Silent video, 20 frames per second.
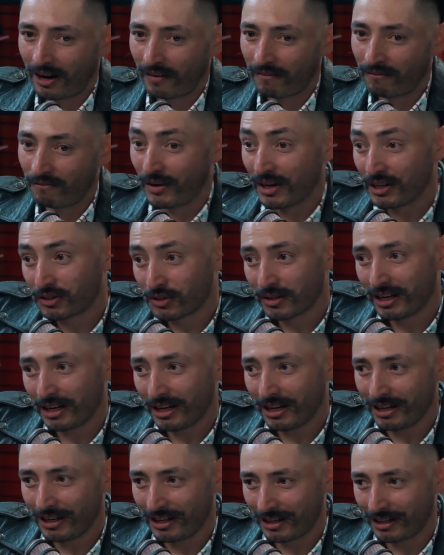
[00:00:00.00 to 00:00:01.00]
are
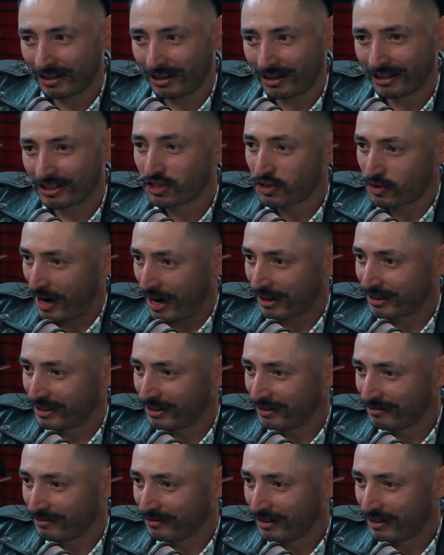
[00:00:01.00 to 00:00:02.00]
visually
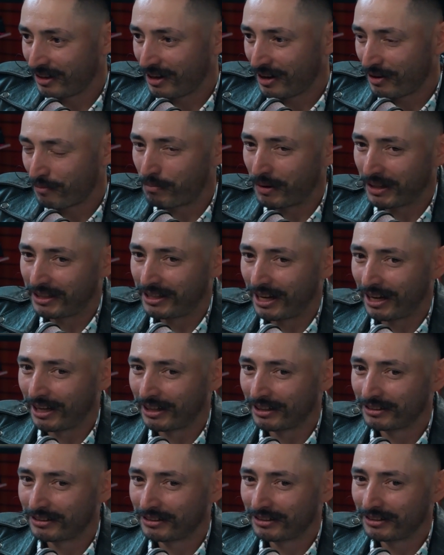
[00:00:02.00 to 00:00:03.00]
attractive, but
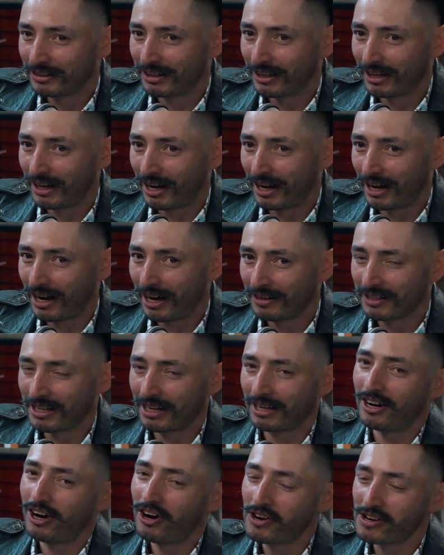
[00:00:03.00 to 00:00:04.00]
then I'm
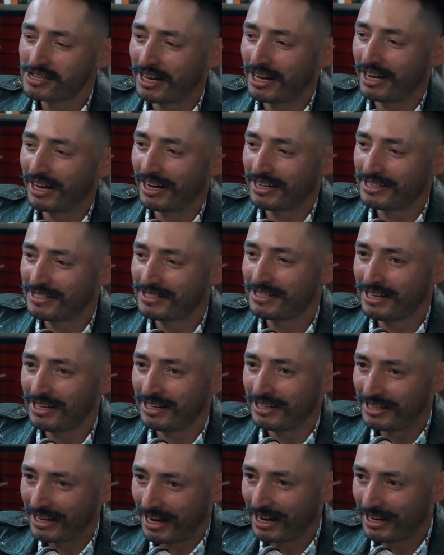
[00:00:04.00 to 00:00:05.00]
like, okay, I
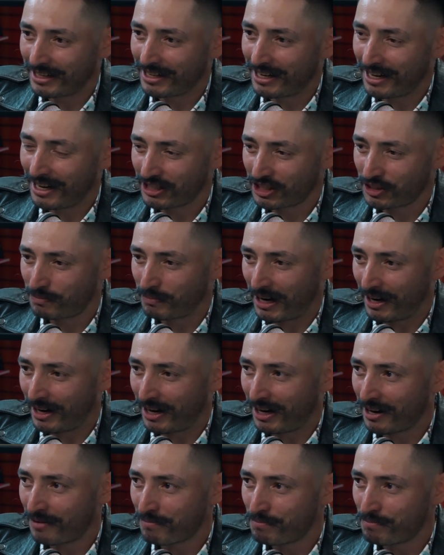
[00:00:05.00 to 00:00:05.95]
see that catch my eye